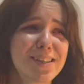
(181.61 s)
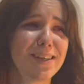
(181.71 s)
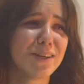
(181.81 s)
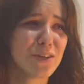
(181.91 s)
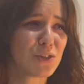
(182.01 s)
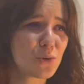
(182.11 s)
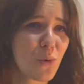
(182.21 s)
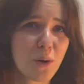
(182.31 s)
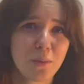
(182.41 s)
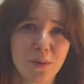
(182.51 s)
an
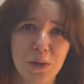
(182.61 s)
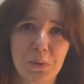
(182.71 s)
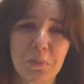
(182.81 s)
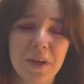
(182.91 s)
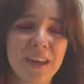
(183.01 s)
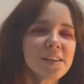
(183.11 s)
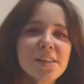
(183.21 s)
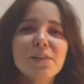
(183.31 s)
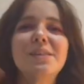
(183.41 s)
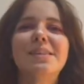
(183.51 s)
adorable human being.
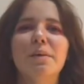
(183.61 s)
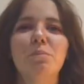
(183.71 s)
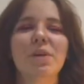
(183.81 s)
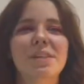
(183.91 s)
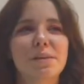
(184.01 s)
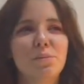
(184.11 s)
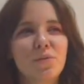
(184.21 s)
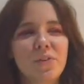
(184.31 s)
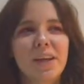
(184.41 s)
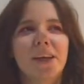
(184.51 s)
So it's the it's a
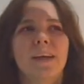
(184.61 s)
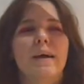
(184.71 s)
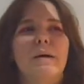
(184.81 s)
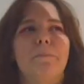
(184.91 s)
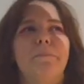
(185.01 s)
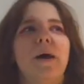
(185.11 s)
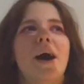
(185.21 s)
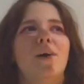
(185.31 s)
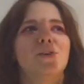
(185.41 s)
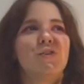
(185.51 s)
movie
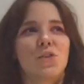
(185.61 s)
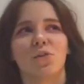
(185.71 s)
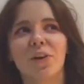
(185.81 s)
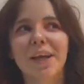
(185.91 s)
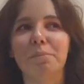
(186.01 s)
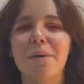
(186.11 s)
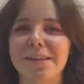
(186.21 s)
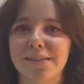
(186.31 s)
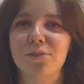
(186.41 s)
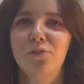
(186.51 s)
about three
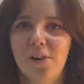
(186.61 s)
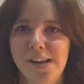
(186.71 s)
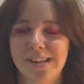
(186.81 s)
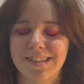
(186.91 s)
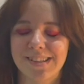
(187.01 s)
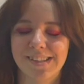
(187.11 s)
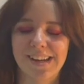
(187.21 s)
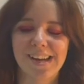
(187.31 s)
best friends.